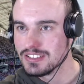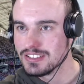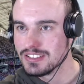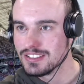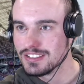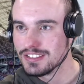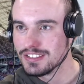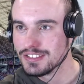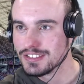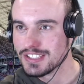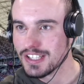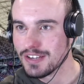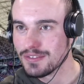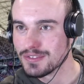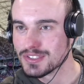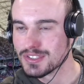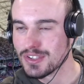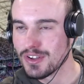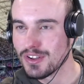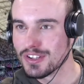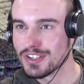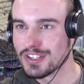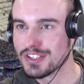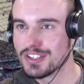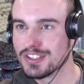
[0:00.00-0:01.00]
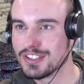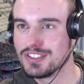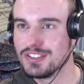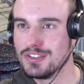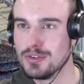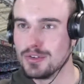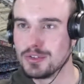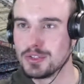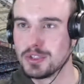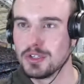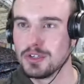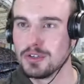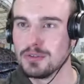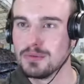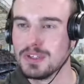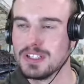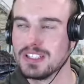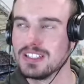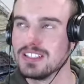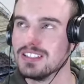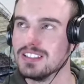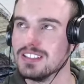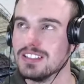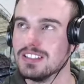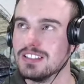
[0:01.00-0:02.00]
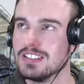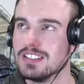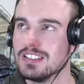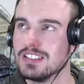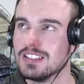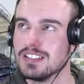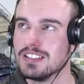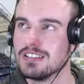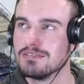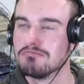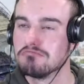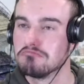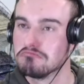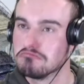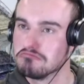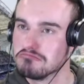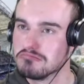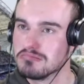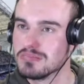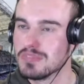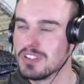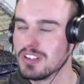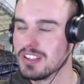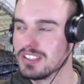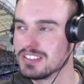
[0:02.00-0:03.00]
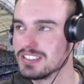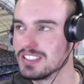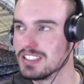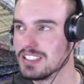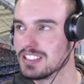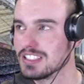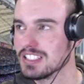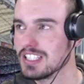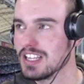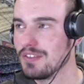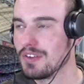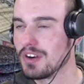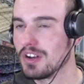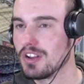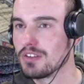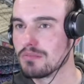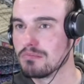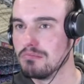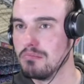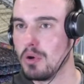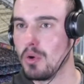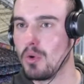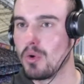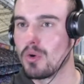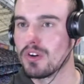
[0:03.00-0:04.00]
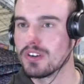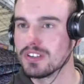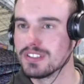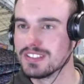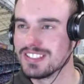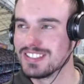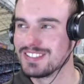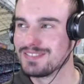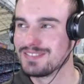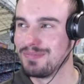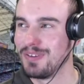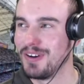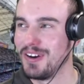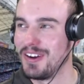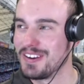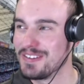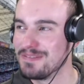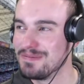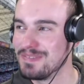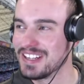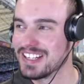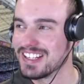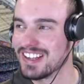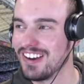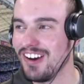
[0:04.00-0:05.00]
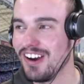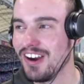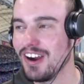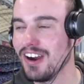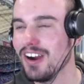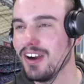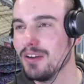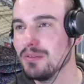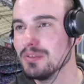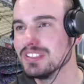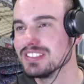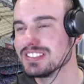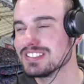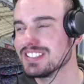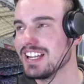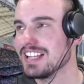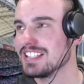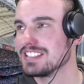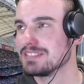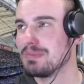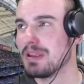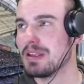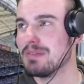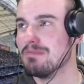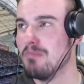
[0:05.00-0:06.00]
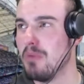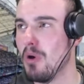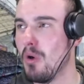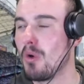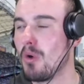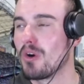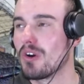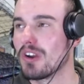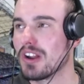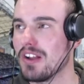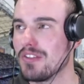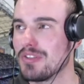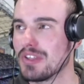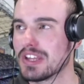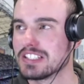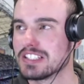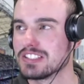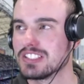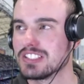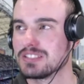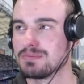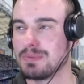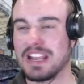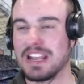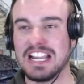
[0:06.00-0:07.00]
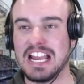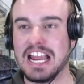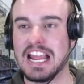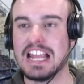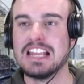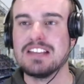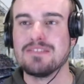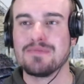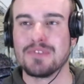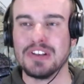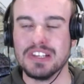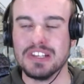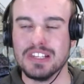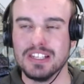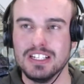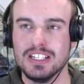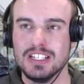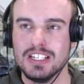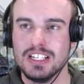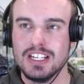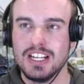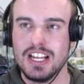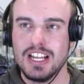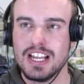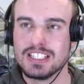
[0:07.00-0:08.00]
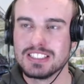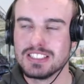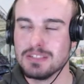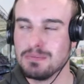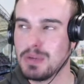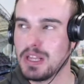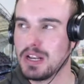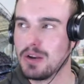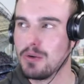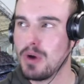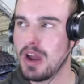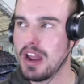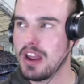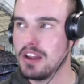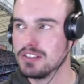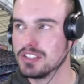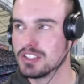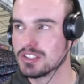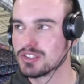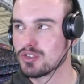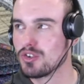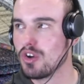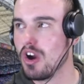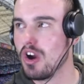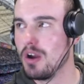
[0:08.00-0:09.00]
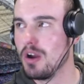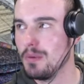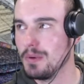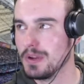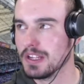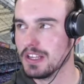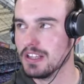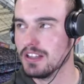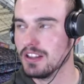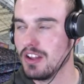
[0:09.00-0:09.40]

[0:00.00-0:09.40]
Do yourself a solid YouTube it. Like to give it a look. Boring, says Spider Mick. I want to say it's been boring. I think it's just been even, is a better way of describing it.